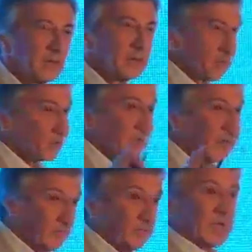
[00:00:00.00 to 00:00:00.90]
Social
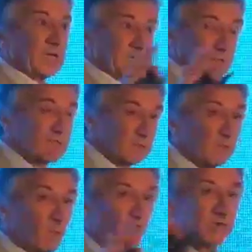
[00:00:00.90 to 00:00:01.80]
networking is
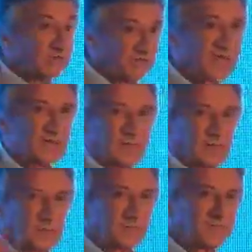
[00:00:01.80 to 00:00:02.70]
more than Facebook, although